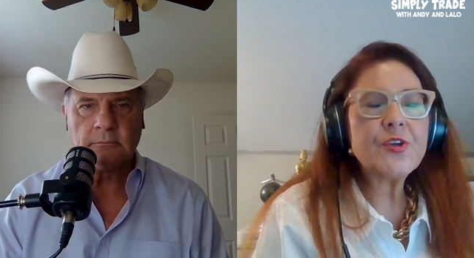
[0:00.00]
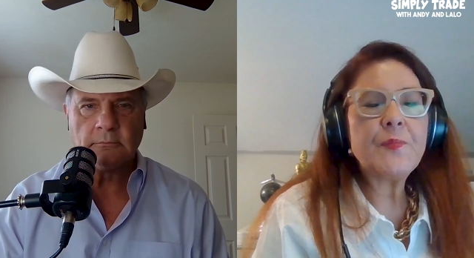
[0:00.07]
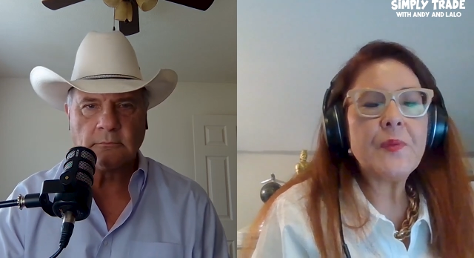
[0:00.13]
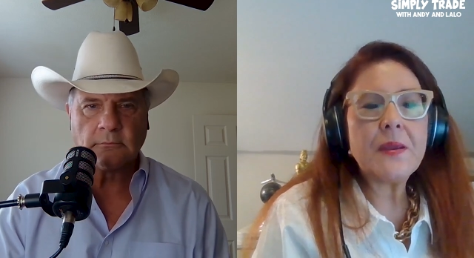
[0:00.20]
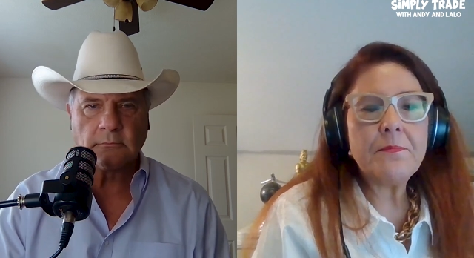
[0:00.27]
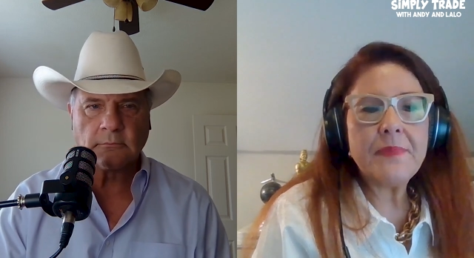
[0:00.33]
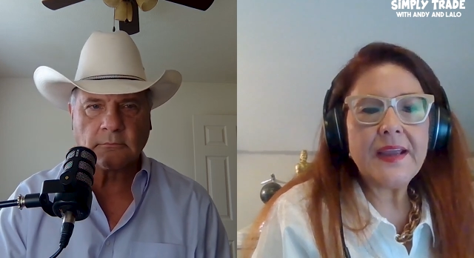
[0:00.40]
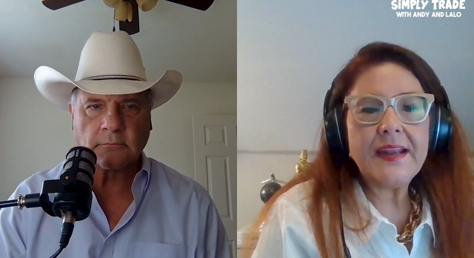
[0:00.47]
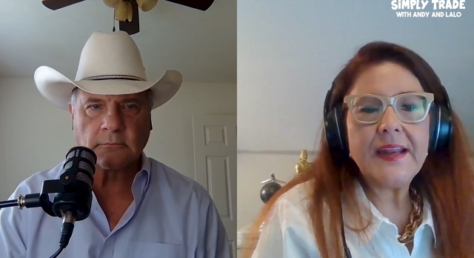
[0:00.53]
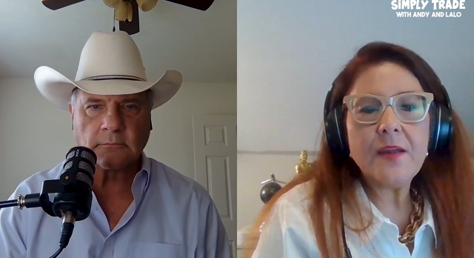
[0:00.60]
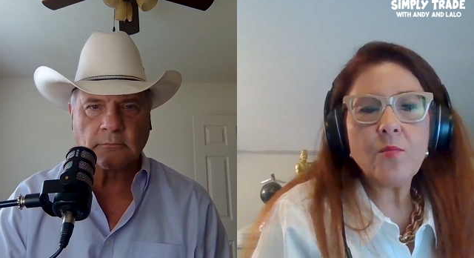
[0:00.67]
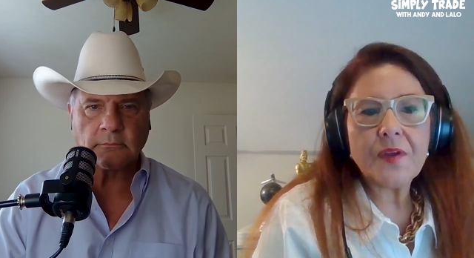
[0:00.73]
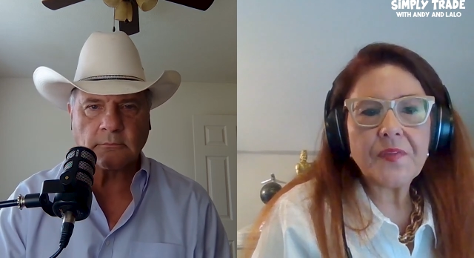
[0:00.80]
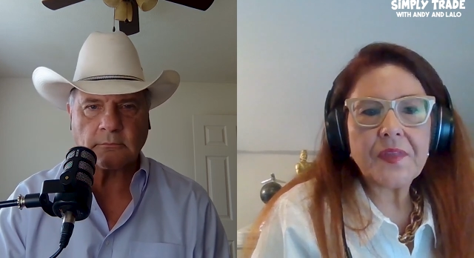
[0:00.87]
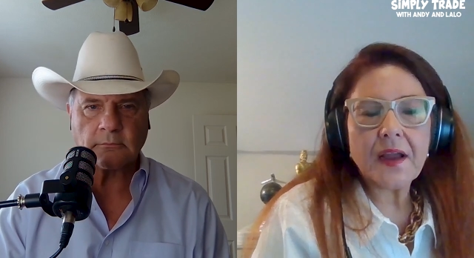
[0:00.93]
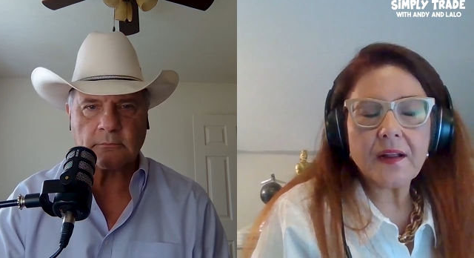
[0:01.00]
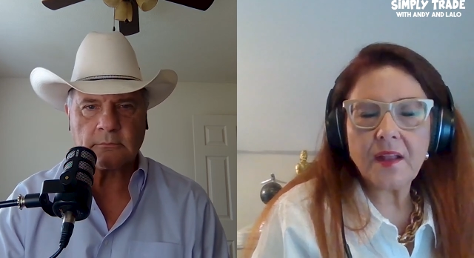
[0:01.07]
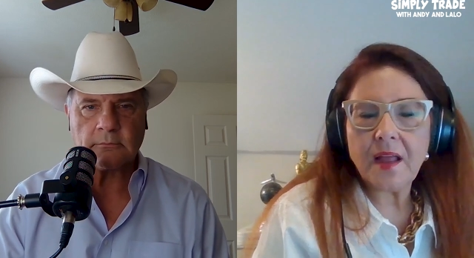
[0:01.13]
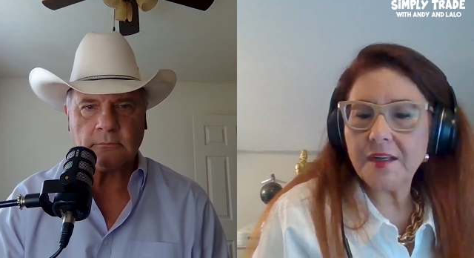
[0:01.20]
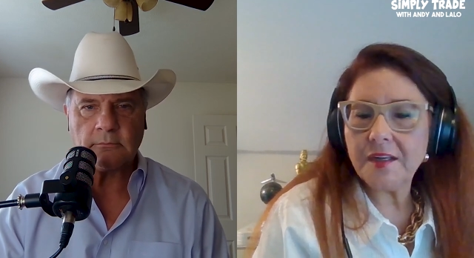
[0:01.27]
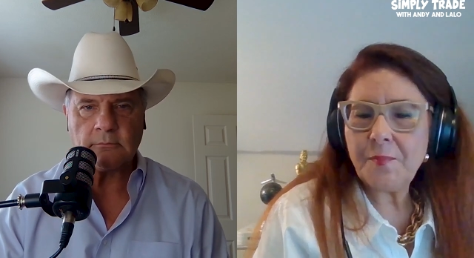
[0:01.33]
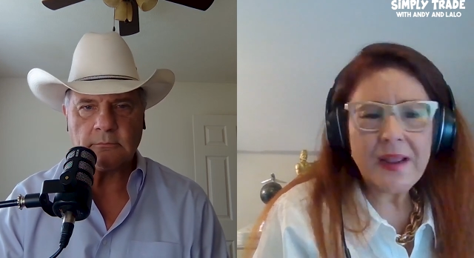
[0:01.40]
Speaker 1: you should be meeting with
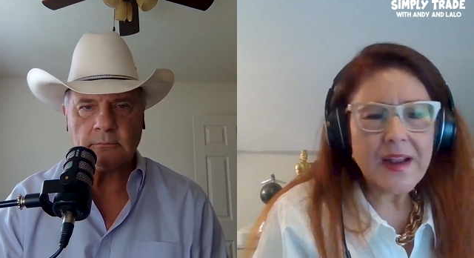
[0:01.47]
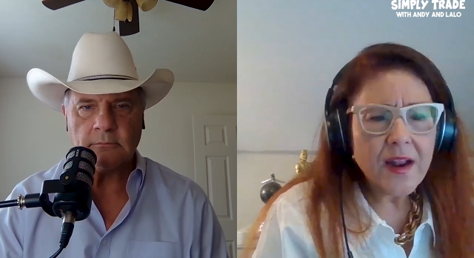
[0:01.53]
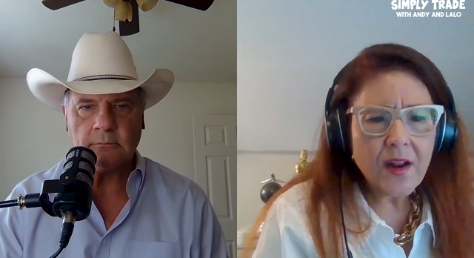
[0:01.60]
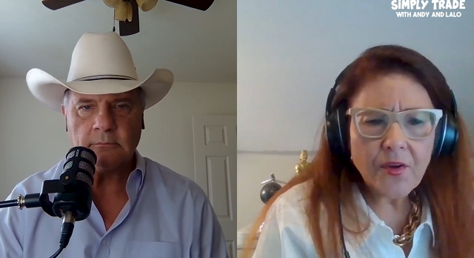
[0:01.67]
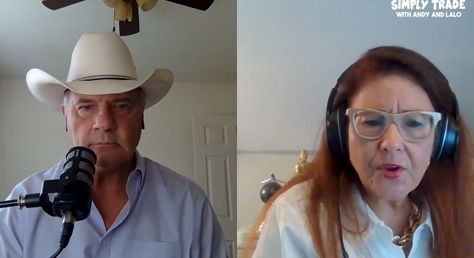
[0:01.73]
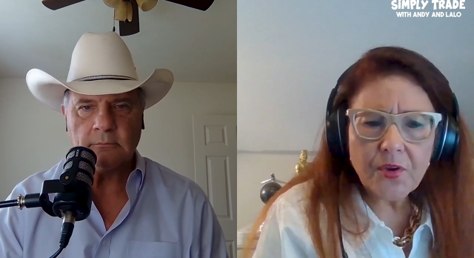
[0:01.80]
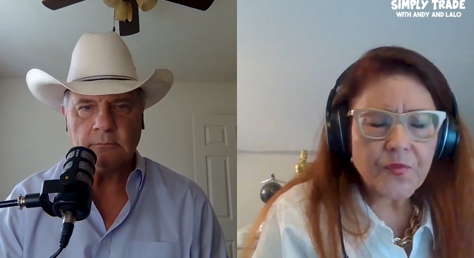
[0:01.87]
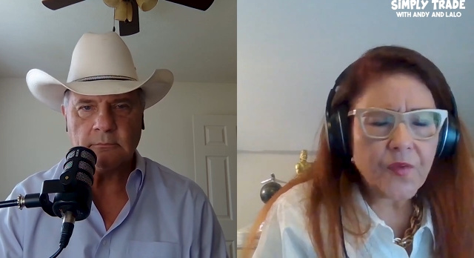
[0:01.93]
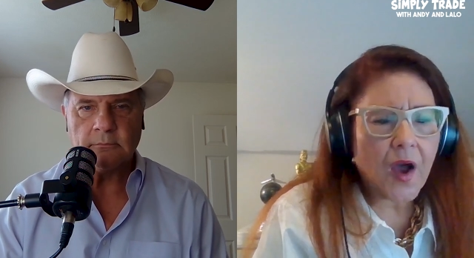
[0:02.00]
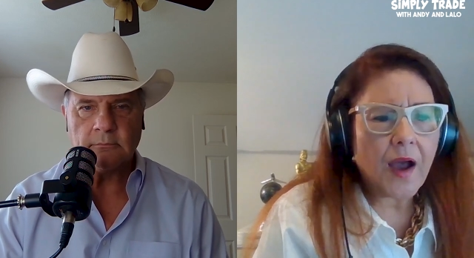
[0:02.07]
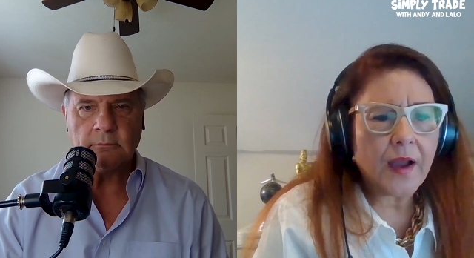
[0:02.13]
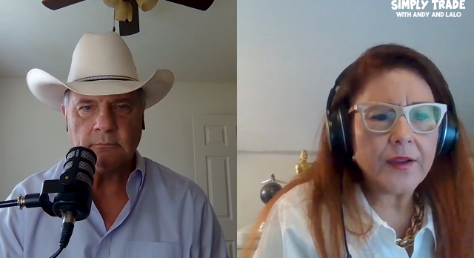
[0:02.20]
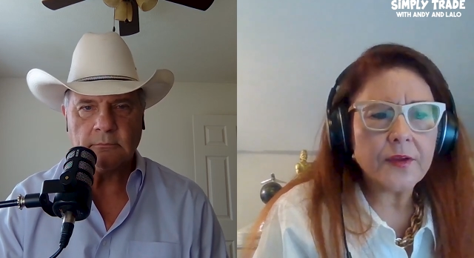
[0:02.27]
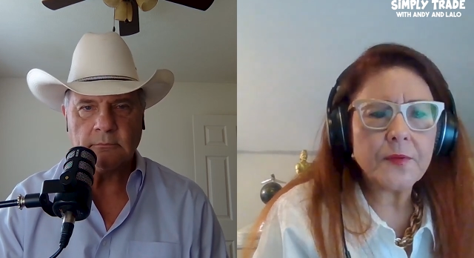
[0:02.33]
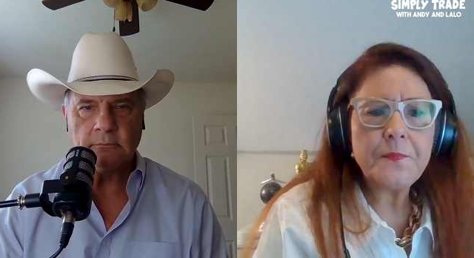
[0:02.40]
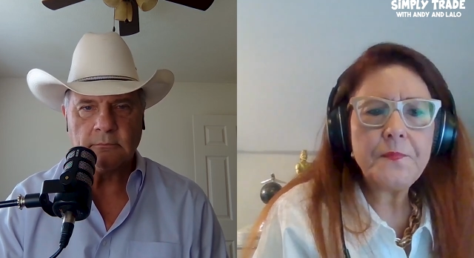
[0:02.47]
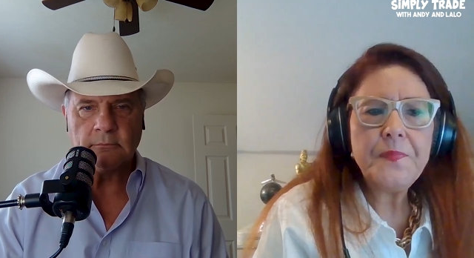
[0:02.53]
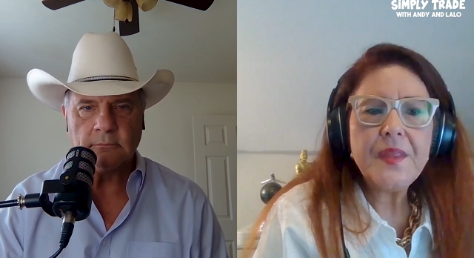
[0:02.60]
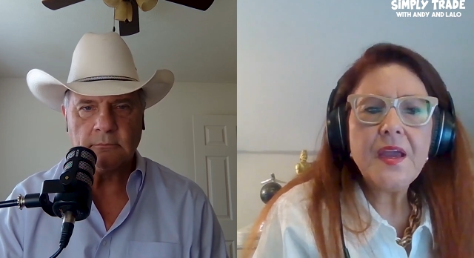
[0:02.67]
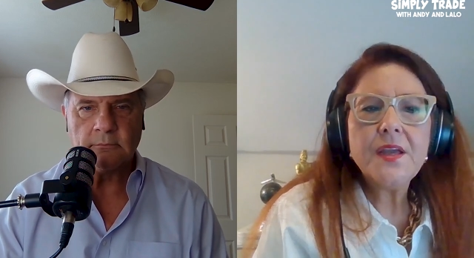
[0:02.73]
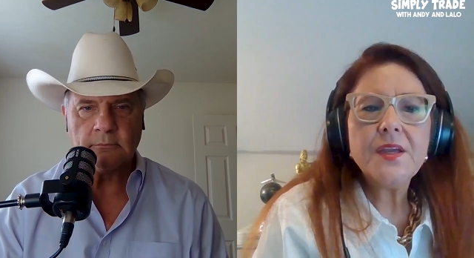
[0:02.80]
that client, depending on your volume,